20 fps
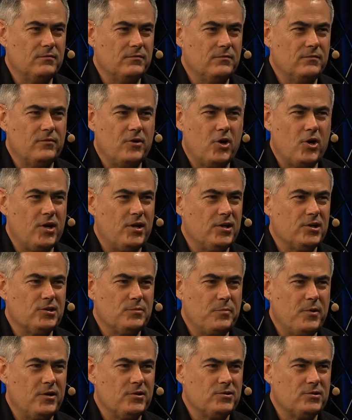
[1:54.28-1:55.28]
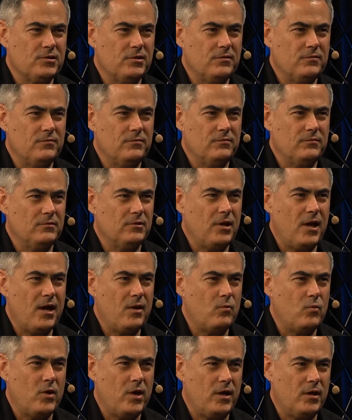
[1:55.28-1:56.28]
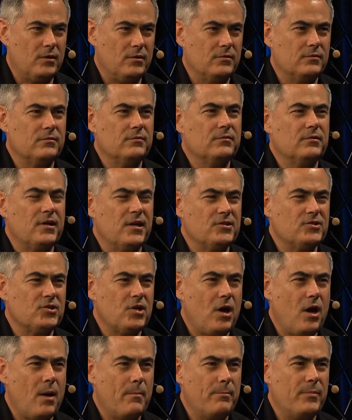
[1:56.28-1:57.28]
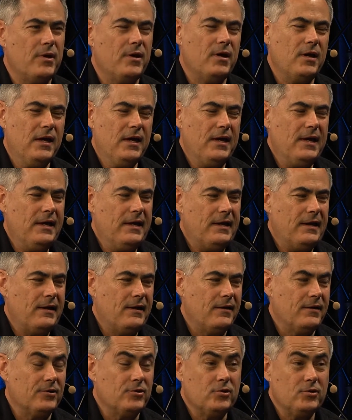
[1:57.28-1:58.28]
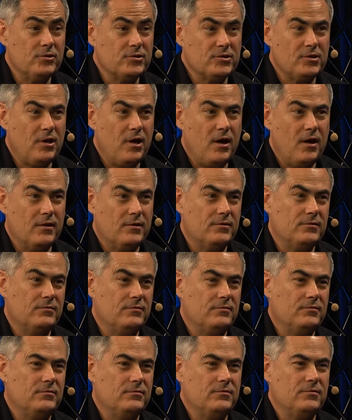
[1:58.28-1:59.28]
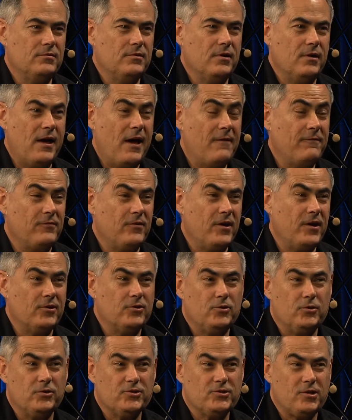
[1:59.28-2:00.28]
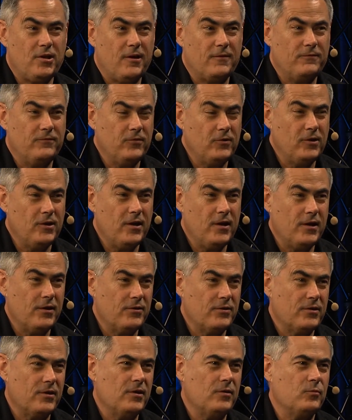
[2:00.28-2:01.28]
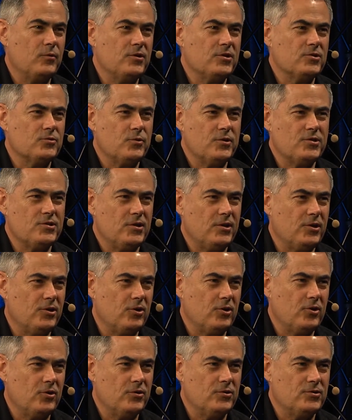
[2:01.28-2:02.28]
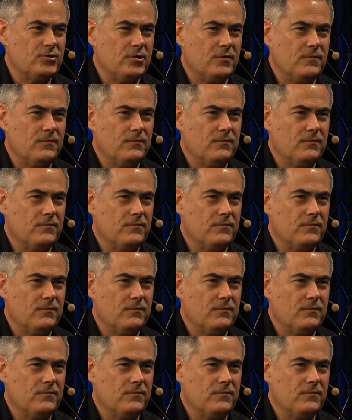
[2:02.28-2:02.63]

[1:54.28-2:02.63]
very inexpensive, lightweight desktop, 2-slot, half length, 2-slot, full length. And then we just recently introduced a